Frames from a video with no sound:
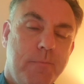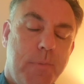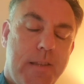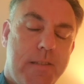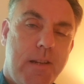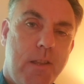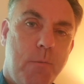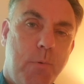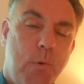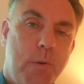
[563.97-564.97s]
Blessed are
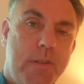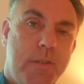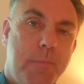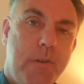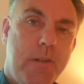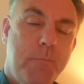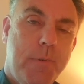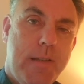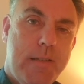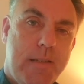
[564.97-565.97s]
the poor in spirit.
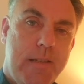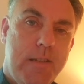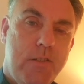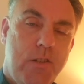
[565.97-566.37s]
Blessed is